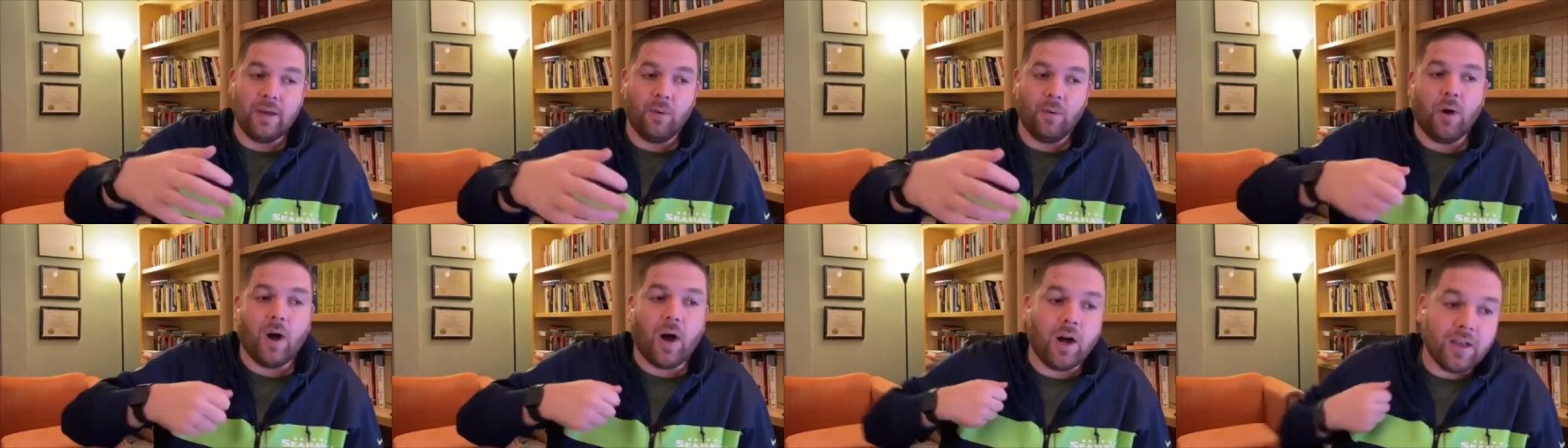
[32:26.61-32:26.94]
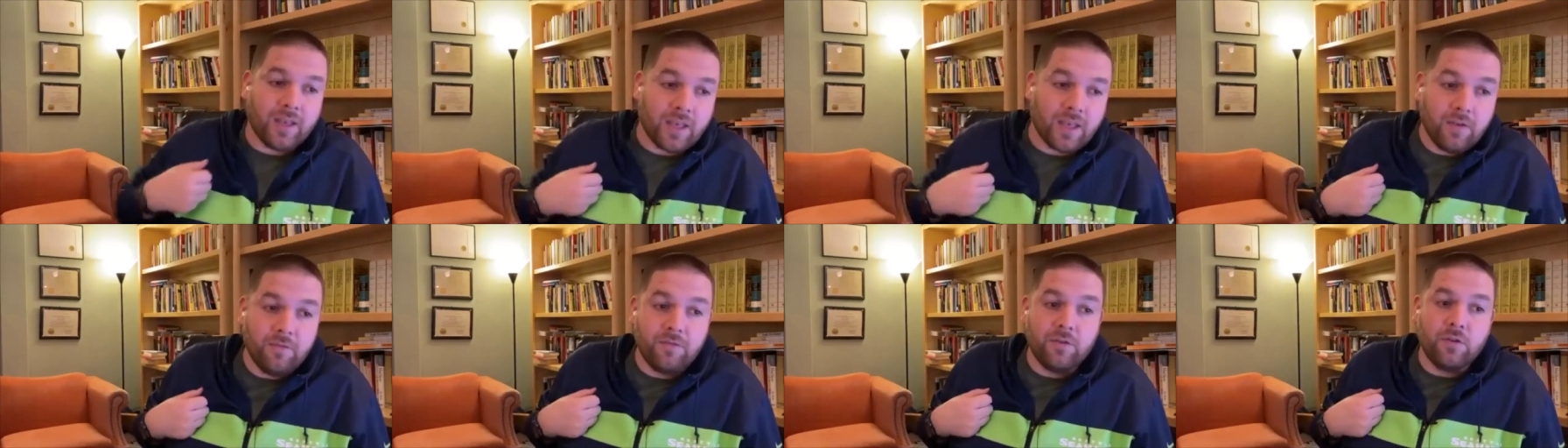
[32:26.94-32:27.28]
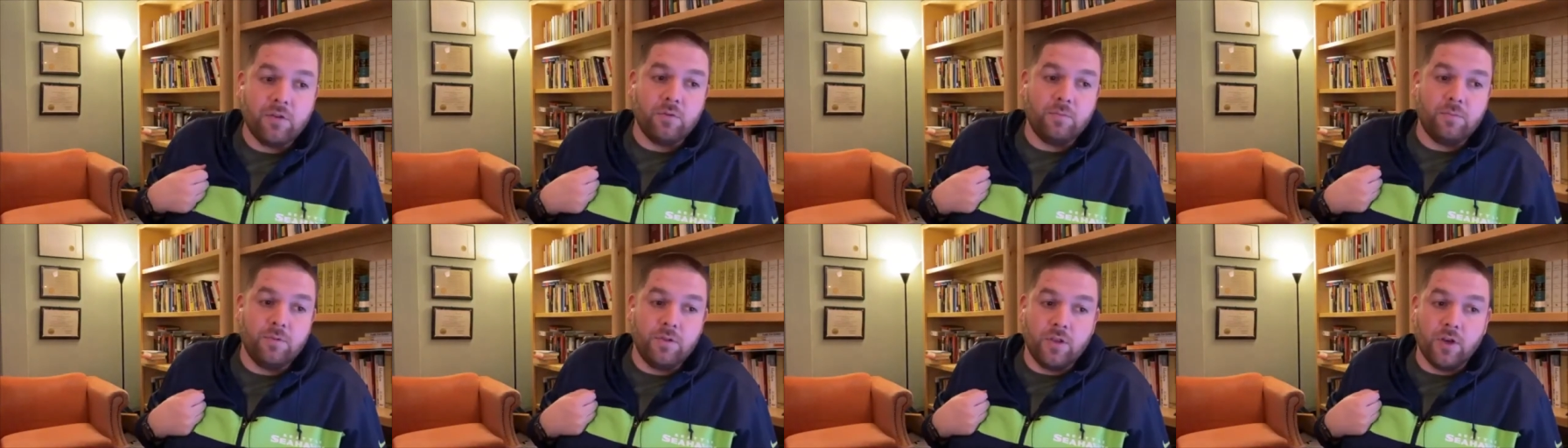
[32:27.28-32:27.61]
well, I'll give
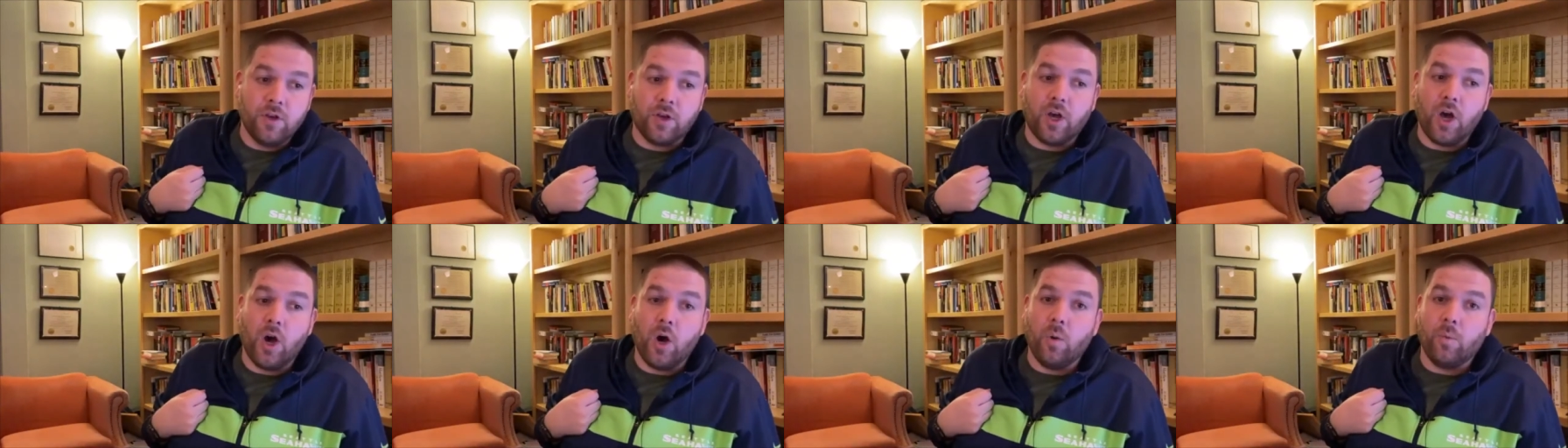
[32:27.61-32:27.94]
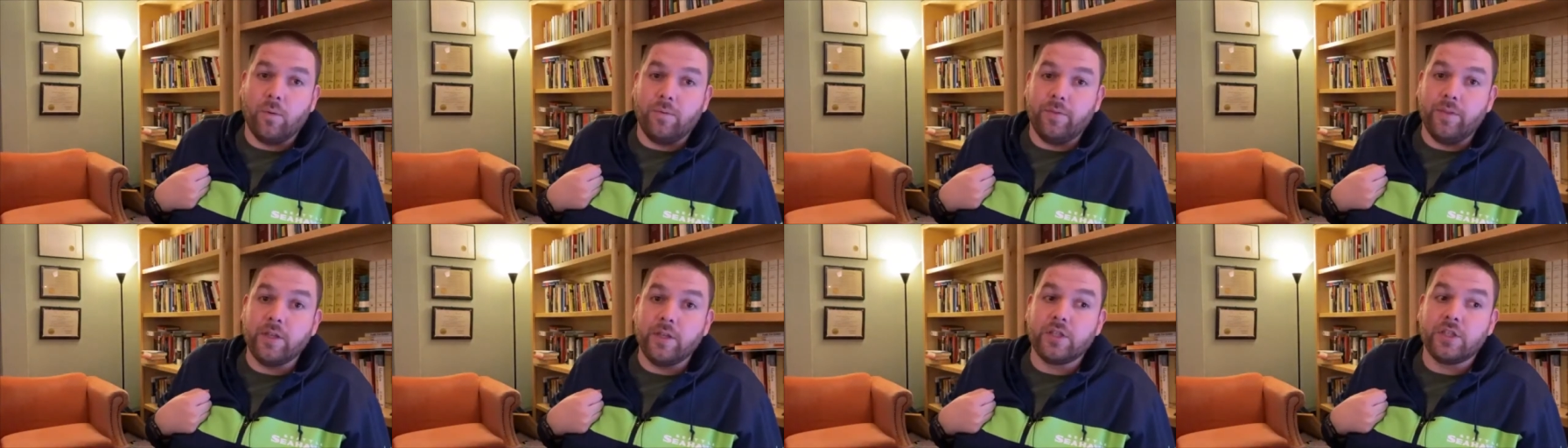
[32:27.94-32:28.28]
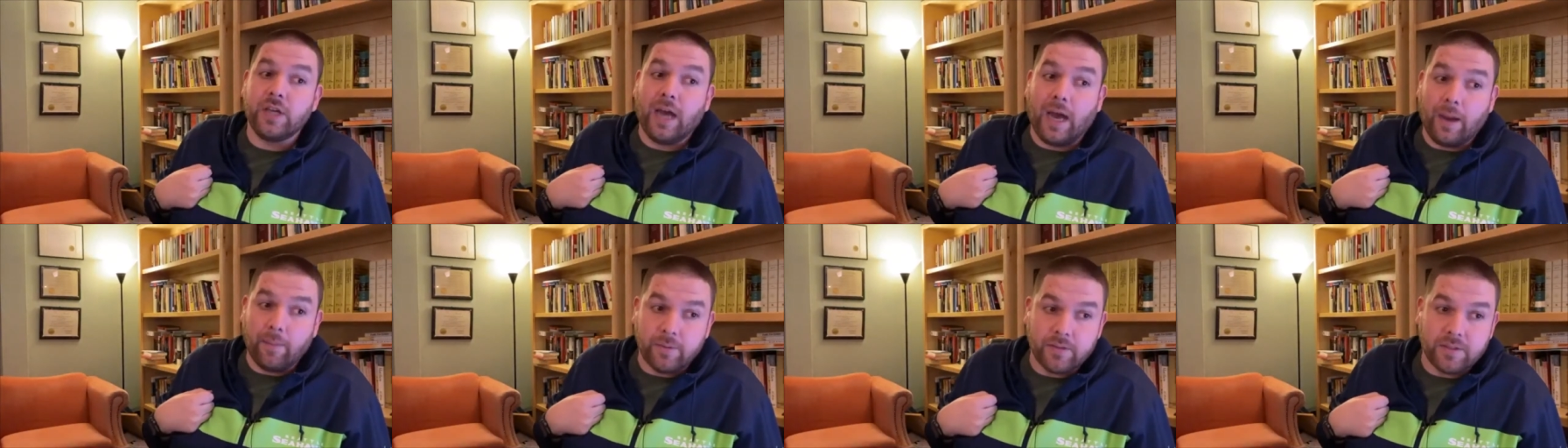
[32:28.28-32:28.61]
you the coat when the
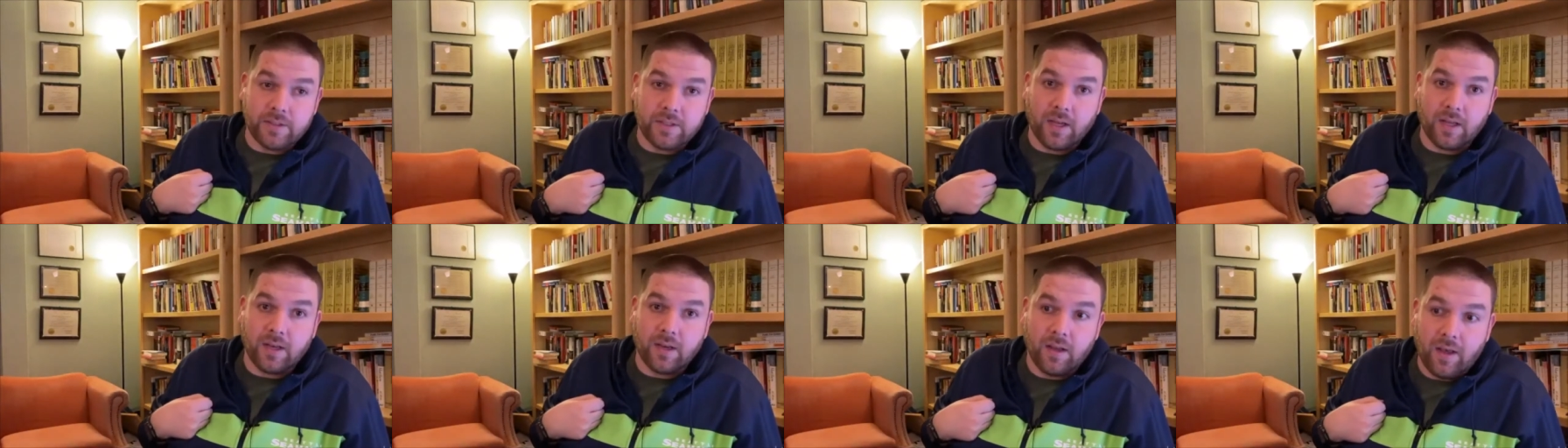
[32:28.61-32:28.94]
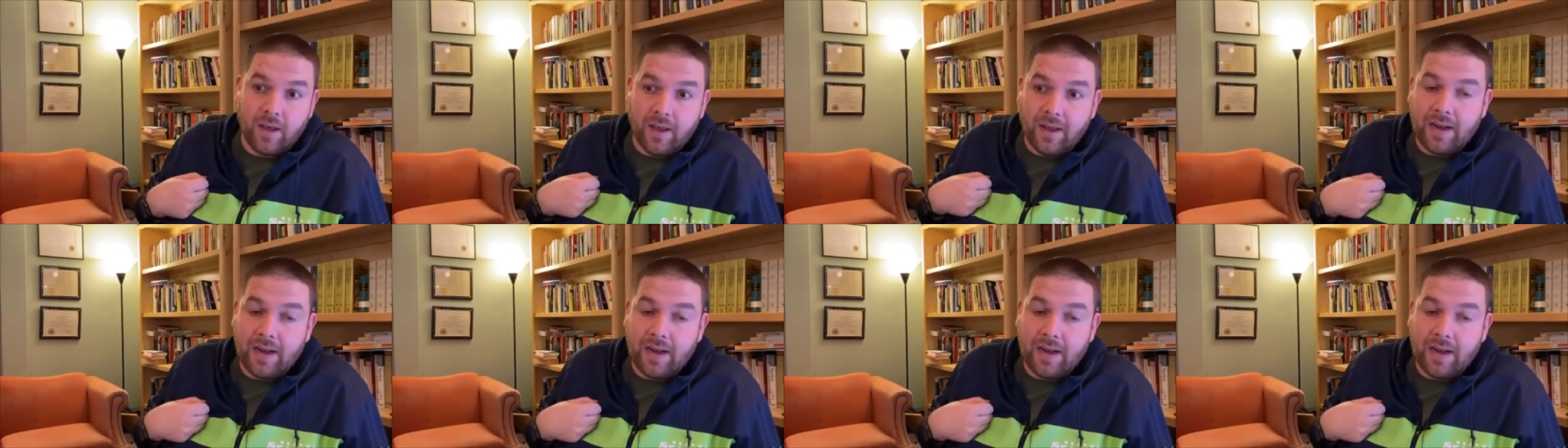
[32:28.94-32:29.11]
job is done.